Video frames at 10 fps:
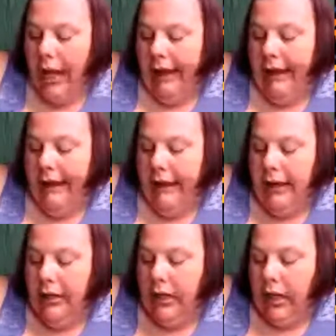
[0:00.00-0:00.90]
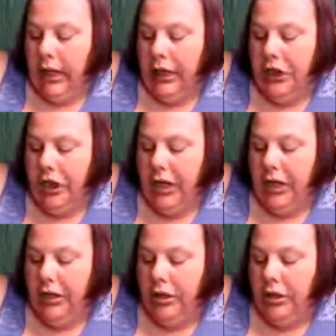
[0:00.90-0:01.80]
and I
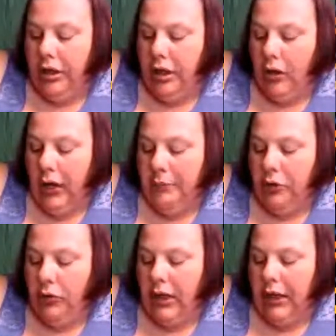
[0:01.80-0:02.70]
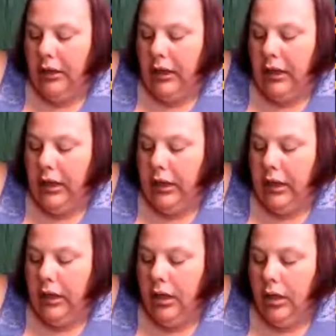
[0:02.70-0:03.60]
changed, I'm doing
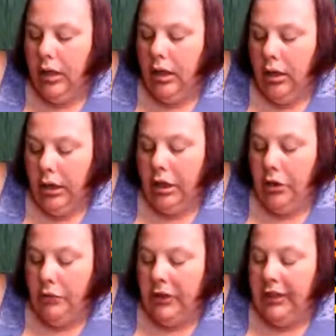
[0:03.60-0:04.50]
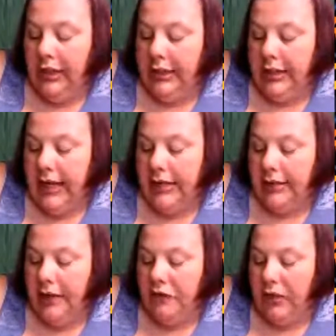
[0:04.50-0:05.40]
the, like
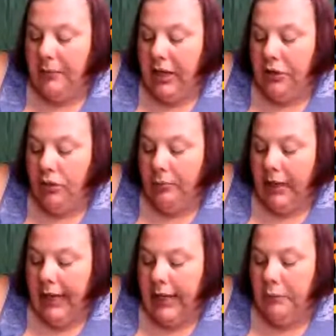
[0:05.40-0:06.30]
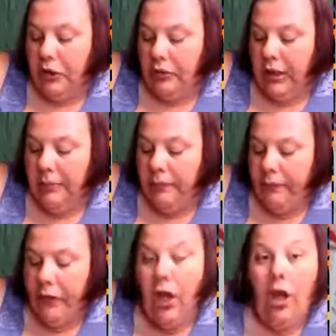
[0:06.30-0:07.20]
today's live stream, and I'm doing my game stream,
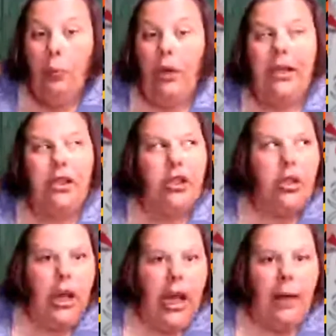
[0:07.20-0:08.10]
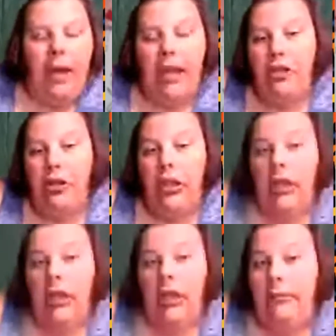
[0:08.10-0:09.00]
which I'm not
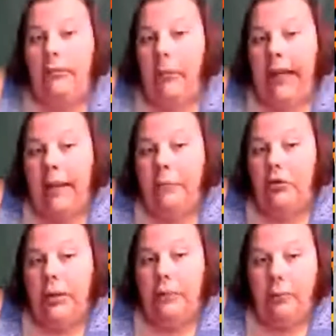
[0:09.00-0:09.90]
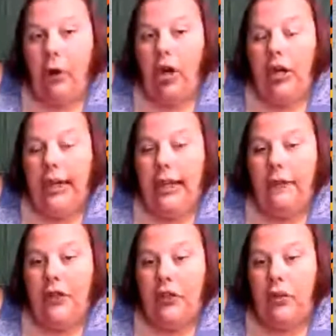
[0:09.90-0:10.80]
sure my game stream tomorrow night
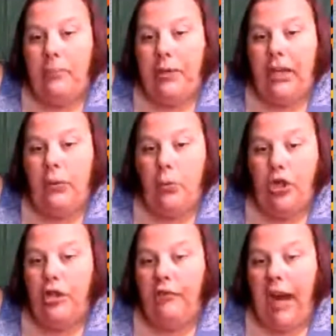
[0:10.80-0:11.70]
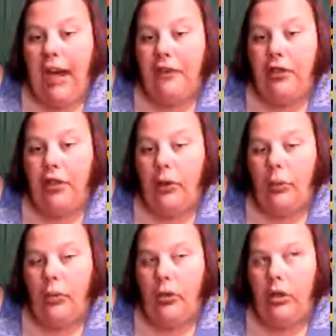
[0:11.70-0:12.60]
if it's going to be Would You Rather
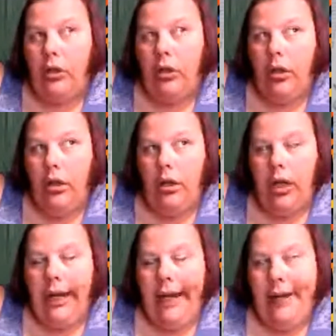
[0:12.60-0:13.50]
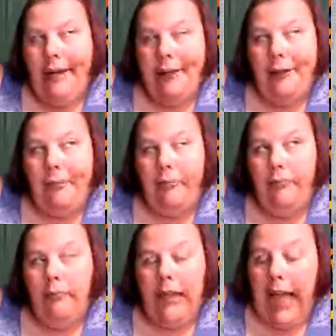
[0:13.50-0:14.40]
or
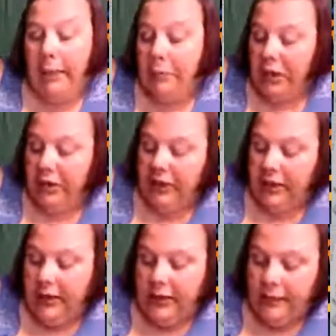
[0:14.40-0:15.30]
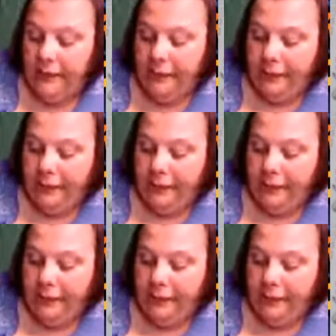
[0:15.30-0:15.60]
Caption This.